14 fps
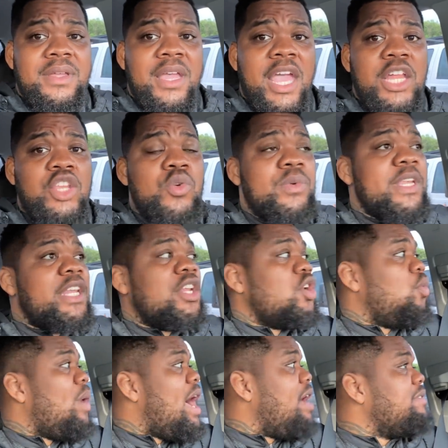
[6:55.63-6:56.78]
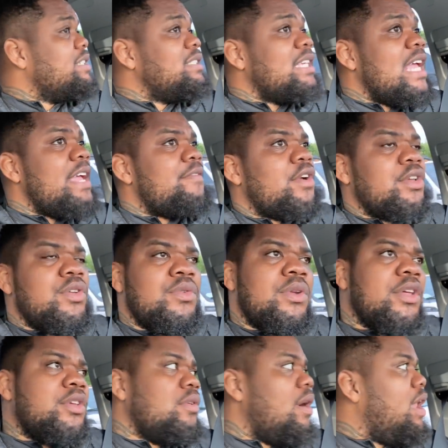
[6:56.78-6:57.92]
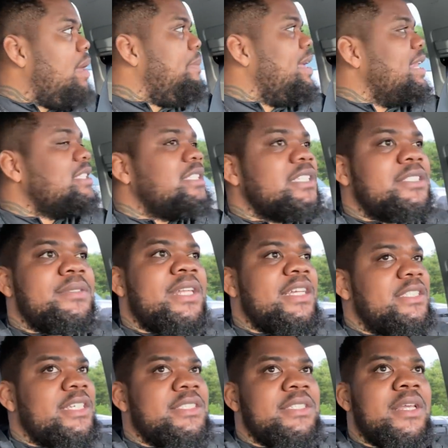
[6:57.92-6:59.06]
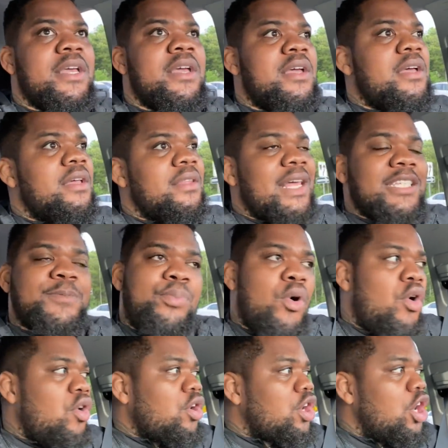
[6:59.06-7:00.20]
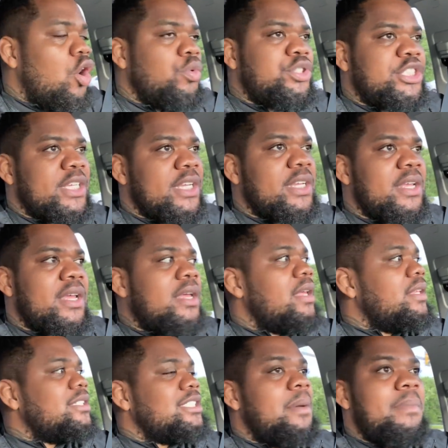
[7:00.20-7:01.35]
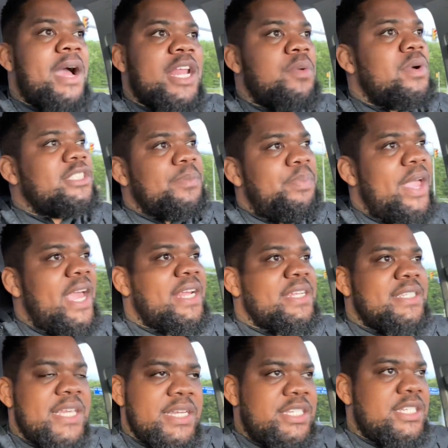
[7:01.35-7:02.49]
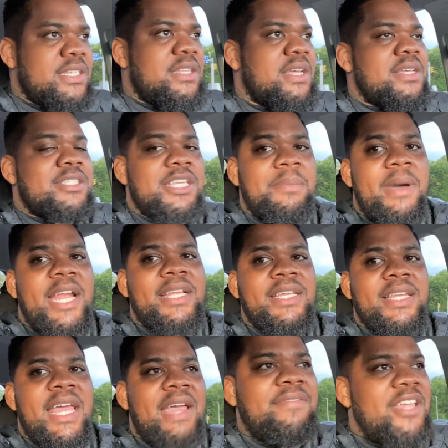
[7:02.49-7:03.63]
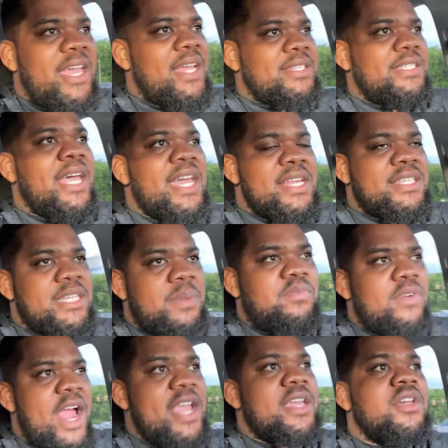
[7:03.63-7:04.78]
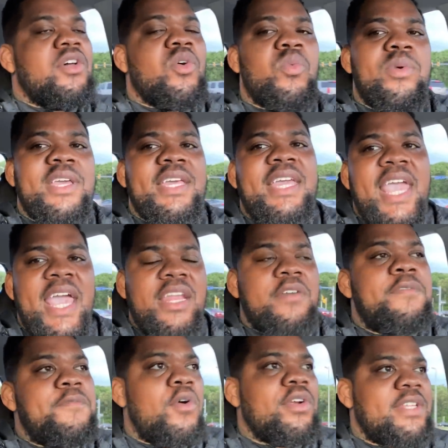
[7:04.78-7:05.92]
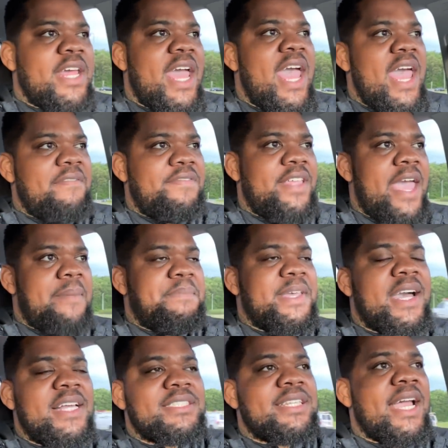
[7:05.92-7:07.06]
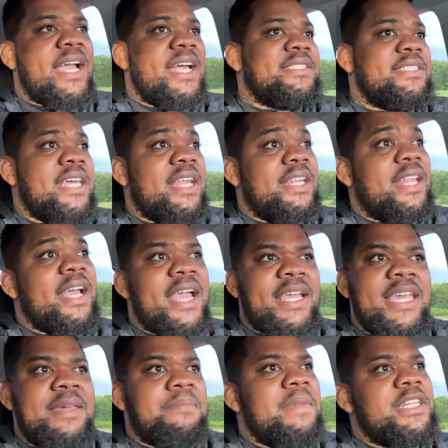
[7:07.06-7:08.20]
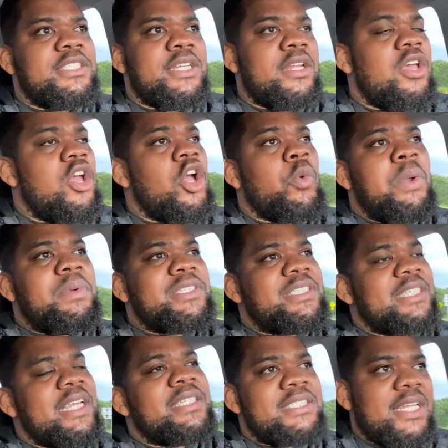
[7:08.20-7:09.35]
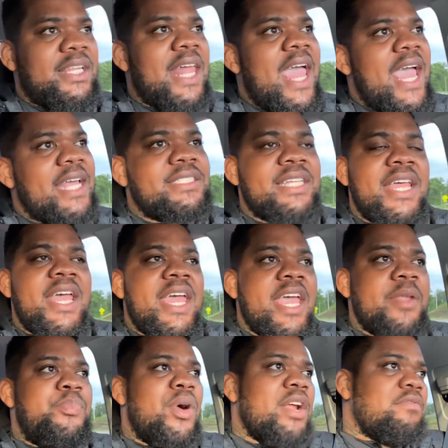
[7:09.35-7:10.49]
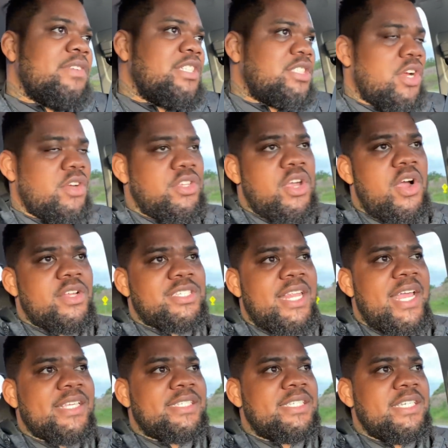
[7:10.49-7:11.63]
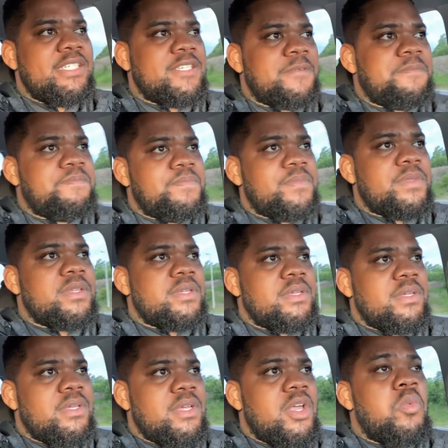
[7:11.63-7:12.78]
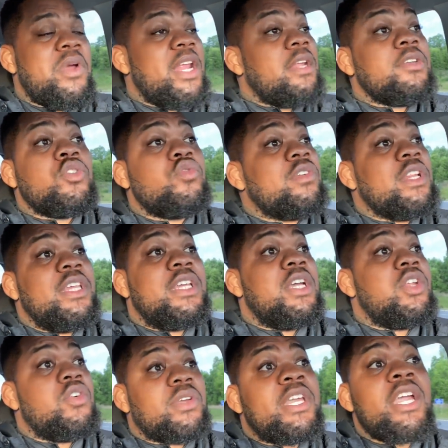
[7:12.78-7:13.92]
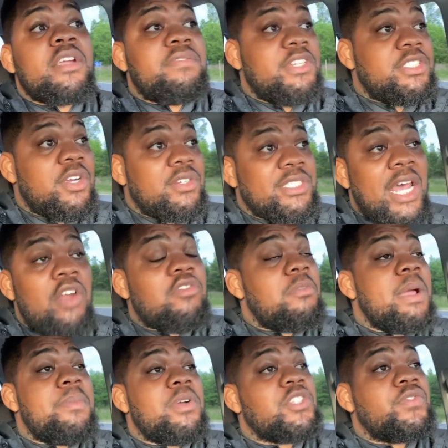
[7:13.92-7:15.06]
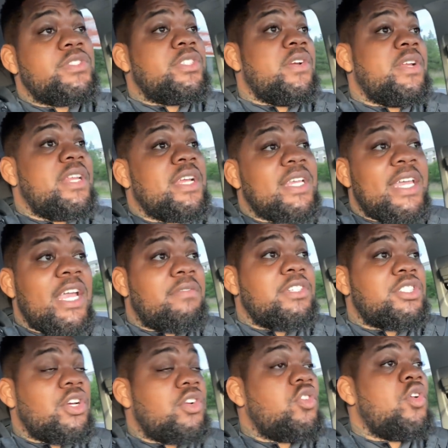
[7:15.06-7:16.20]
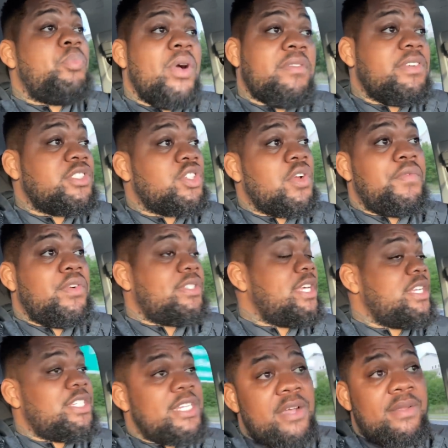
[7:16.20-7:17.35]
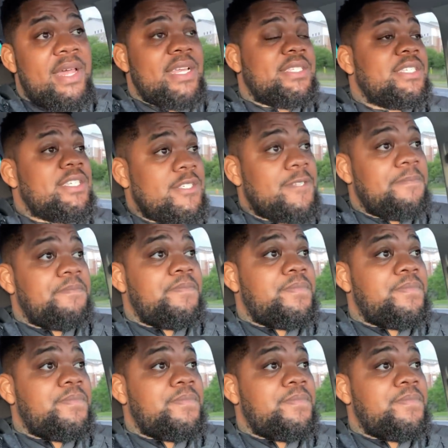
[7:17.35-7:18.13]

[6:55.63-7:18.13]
And you needed a wide receiver. You know what I mean? That's poor coaching. Somebody wasn't paying attention. Somebody didn't their antennas up right. We can't afford to have that. Because like I said, and like I keep mentioning, we were 6th to last in punt return yards last season. We didn't do really good on kick returns. I don't remember us returning a kick return or a punt return for a touchdown last season.